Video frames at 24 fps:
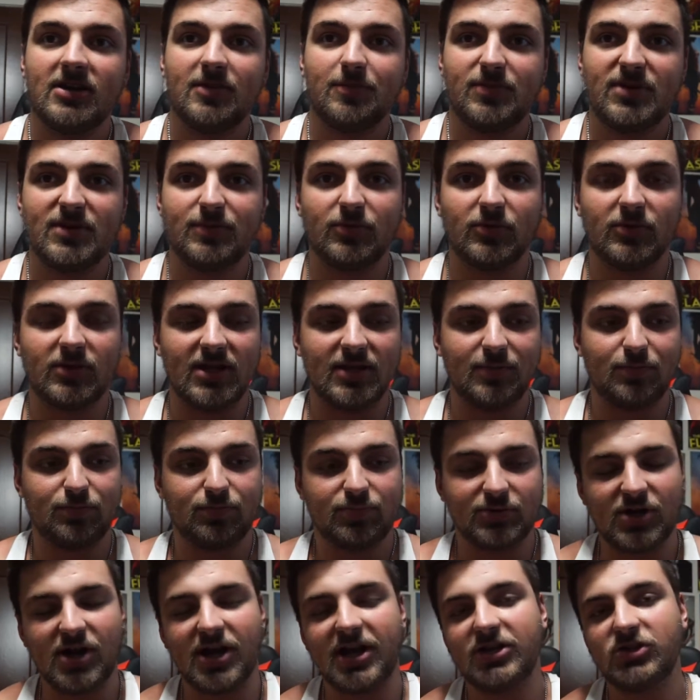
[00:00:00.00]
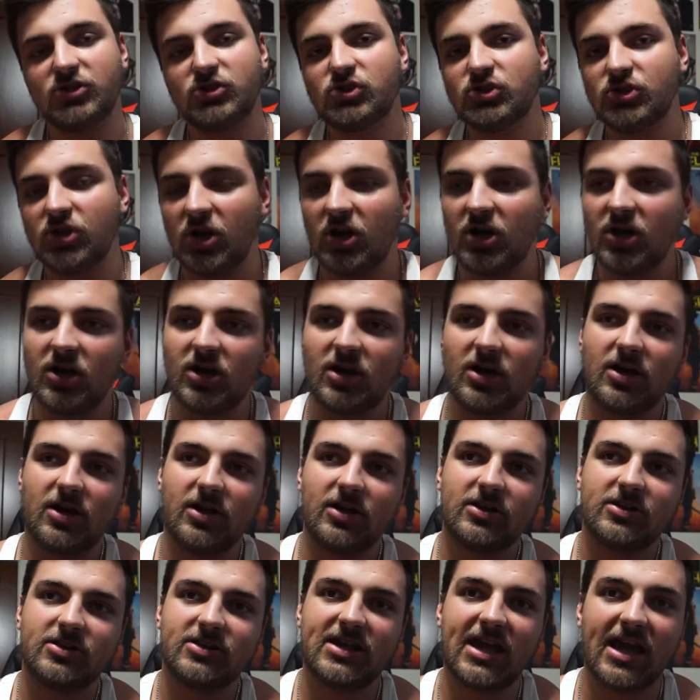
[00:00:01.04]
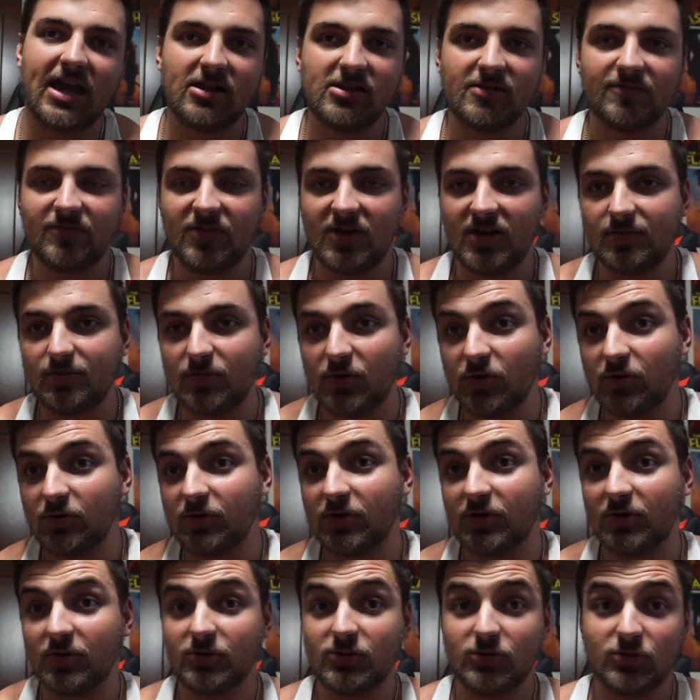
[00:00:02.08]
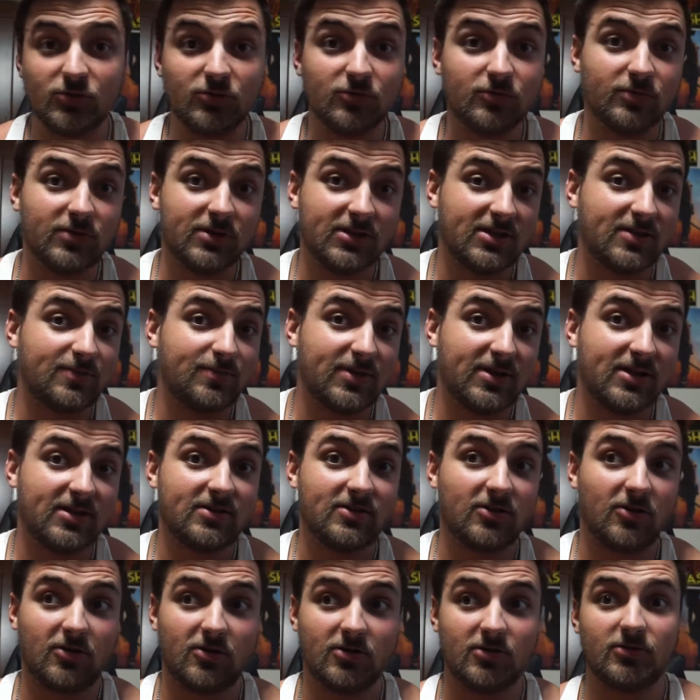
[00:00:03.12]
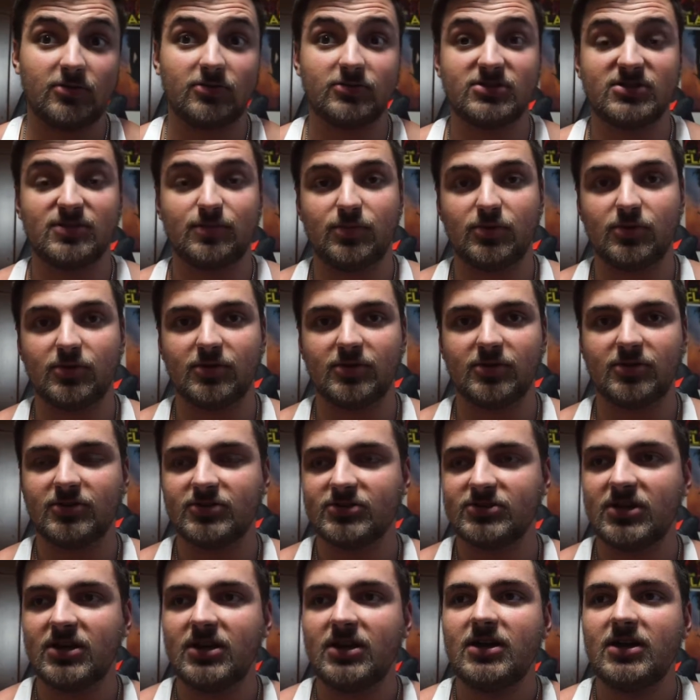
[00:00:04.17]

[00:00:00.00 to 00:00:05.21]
People like Brian Shaw, Callum Von Moger, two really big Arnold supporters,